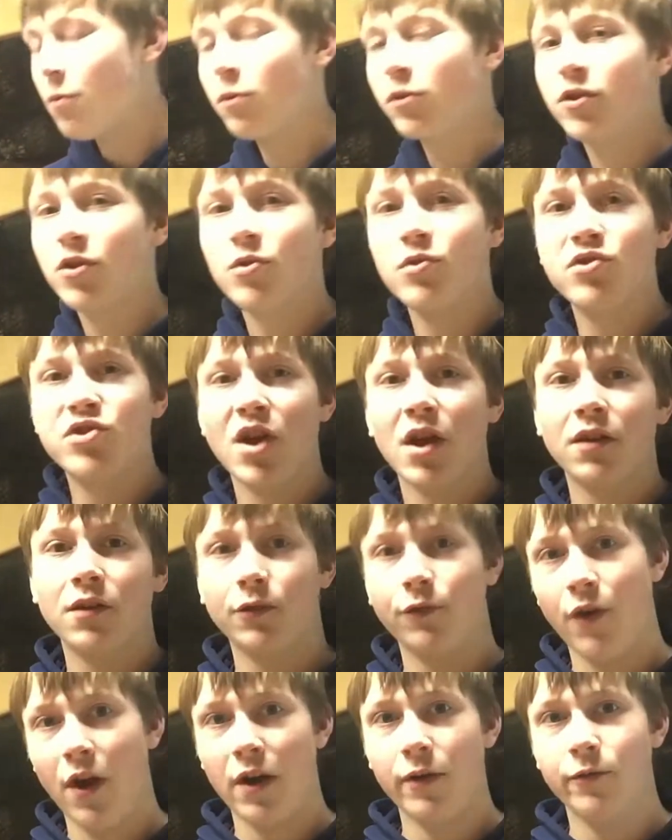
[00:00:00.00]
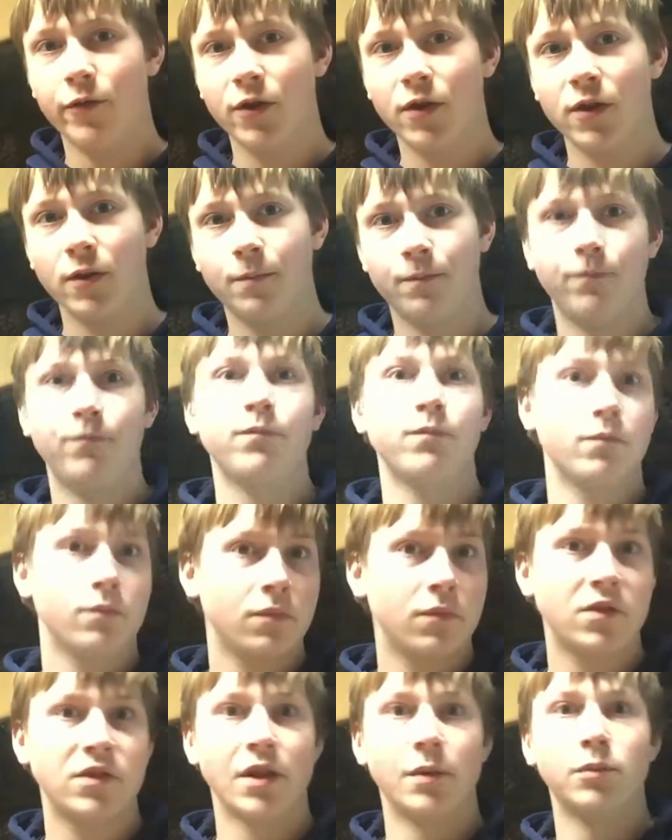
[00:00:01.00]
it will do just fine for
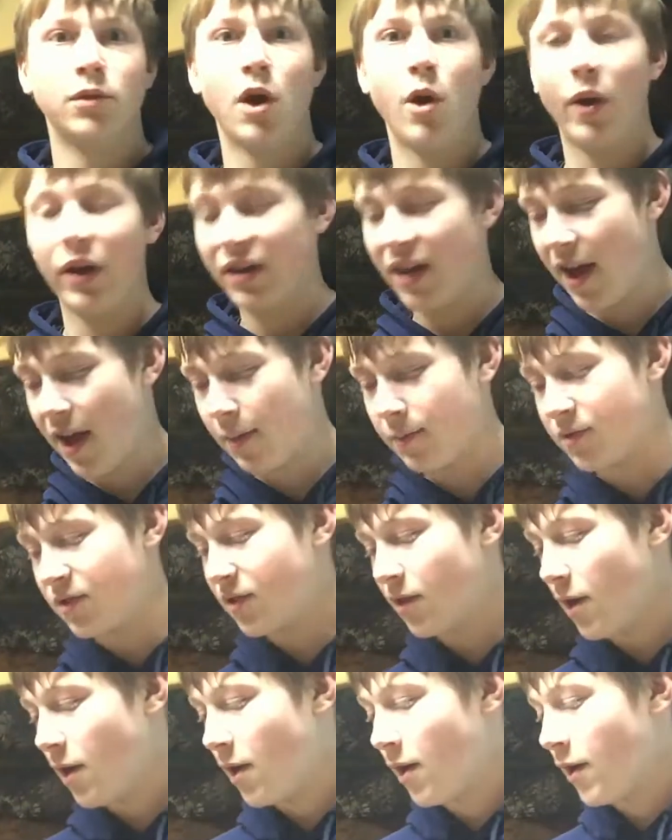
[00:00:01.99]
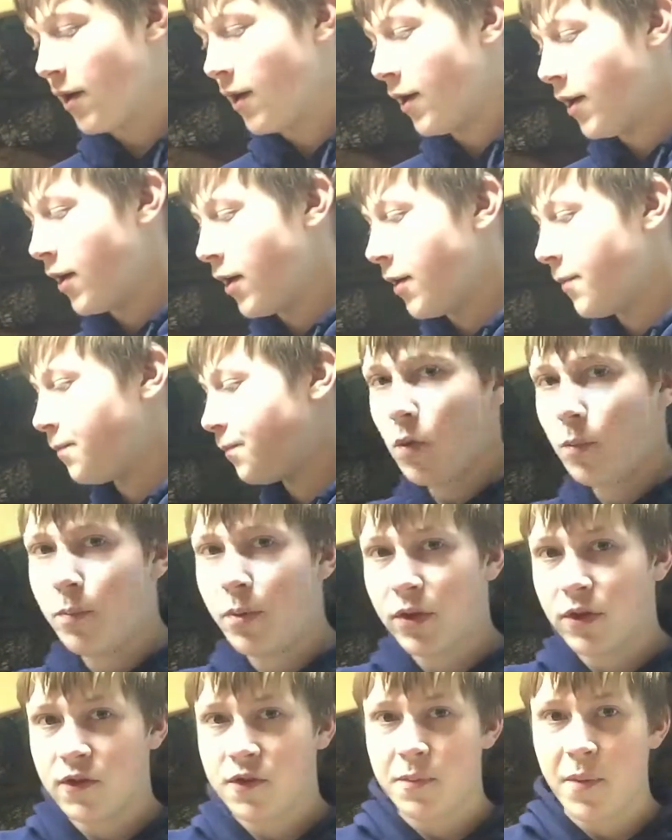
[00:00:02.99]
some low-end games.
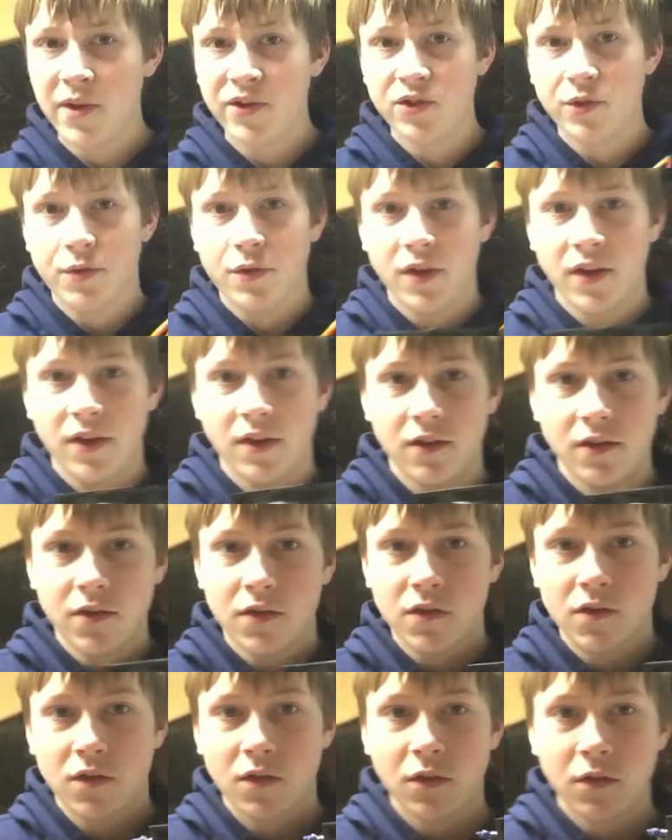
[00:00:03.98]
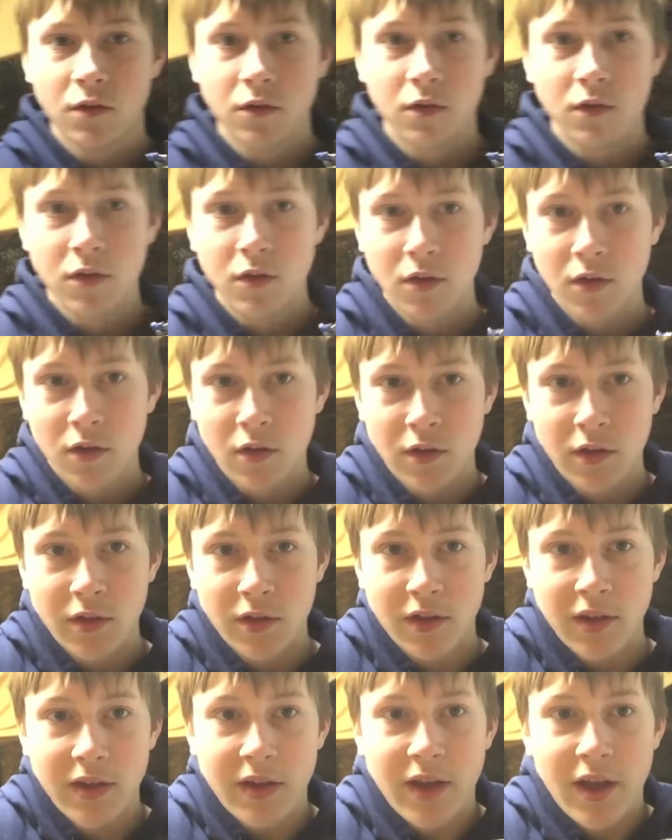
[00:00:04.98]
But the special thing is,
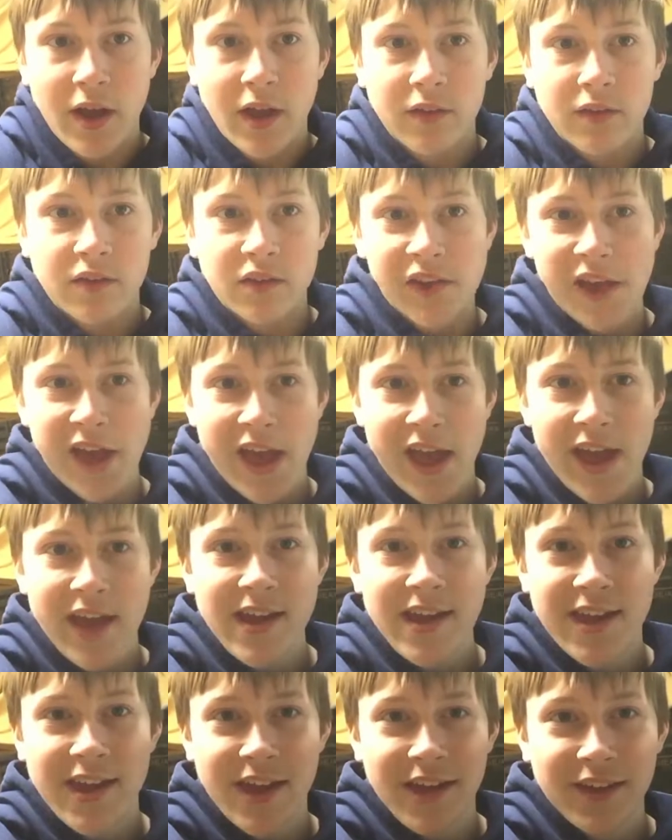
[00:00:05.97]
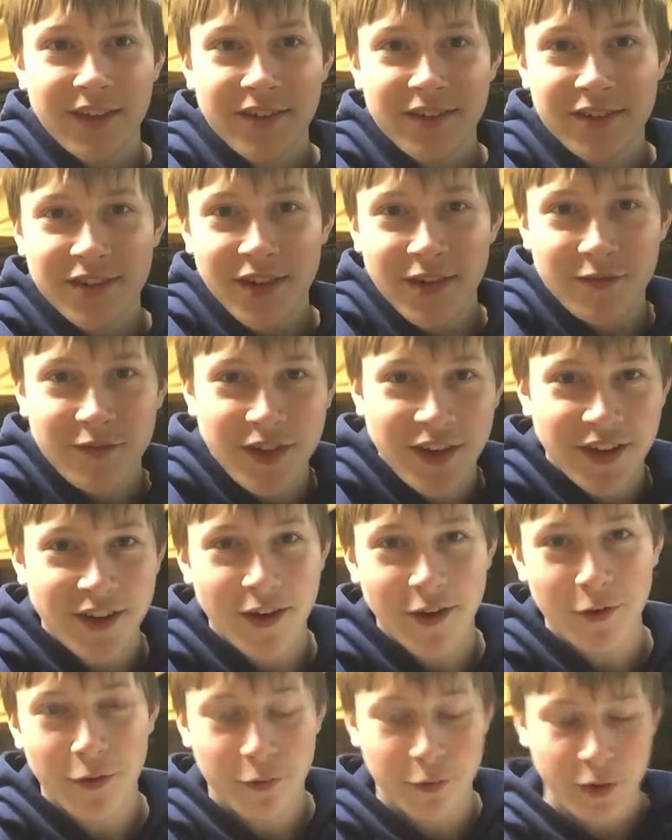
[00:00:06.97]
it has 8 gigs of
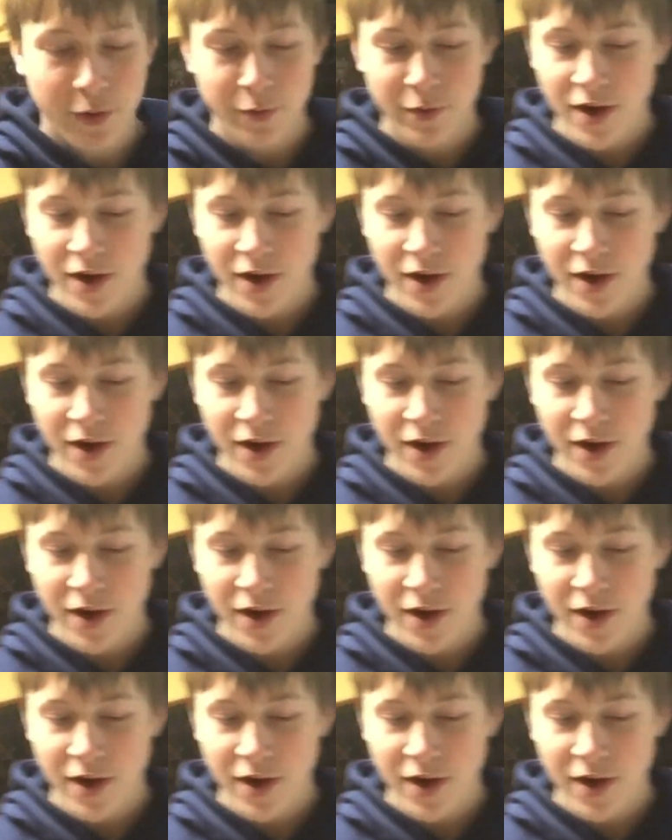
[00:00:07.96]
DDR3